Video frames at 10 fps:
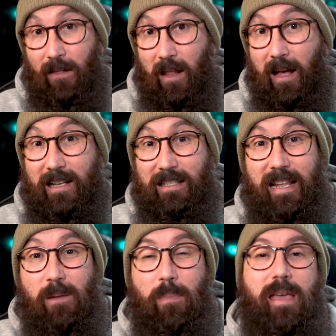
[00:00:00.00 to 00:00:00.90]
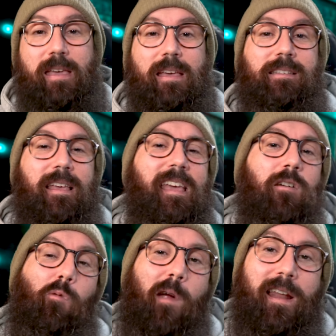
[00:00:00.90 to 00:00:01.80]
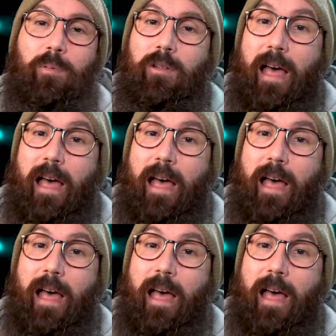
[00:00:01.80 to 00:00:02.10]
the last sneak peek is Incredible